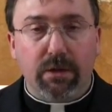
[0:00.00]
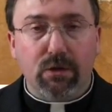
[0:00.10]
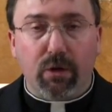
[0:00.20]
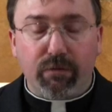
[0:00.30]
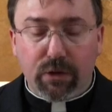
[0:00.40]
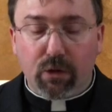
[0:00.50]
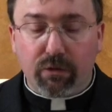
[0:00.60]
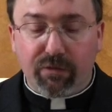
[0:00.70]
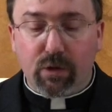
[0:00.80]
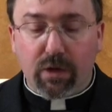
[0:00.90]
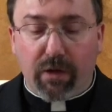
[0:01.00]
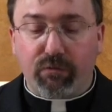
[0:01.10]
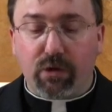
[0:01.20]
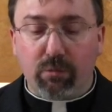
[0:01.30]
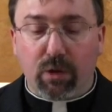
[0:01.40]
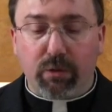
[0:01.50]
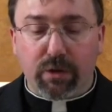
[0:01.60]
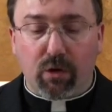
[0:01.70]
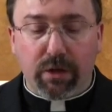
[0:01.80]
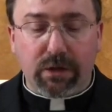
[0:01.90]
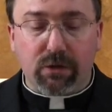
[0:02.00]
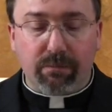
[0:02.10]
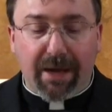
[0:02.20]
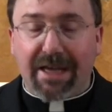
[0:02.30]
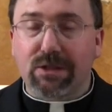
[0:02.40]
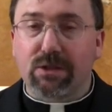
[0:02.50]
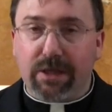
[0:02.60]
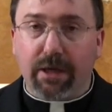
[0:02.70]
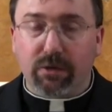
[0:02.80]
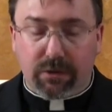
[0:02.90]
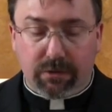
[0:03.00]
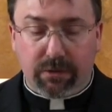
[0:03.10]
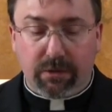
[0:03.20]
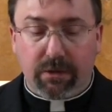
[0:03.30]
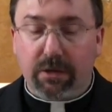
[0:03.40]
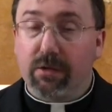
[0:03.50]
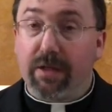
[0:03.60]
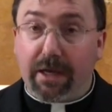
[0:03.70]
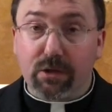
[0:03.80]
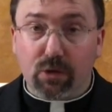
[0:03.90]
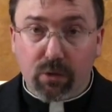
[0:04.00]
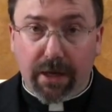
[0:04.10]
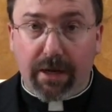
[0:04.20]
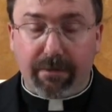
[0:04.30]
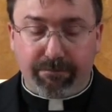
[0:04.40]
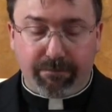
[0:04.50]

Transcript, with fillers: So if you don't feel comfortable returning to Mass yet, that is okay.